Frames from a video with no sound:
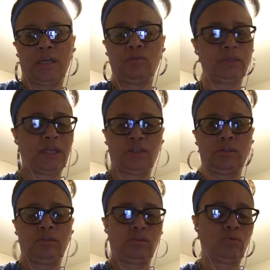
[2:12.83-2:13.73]
It looks like
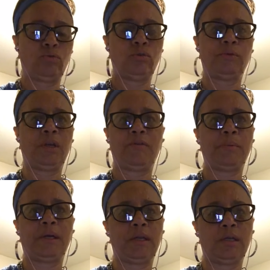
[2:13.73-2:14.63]
it's so good when
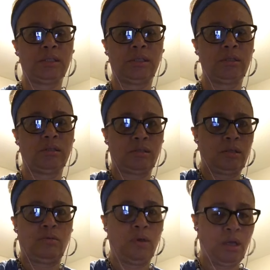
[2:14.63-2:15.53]
everybody else does it, so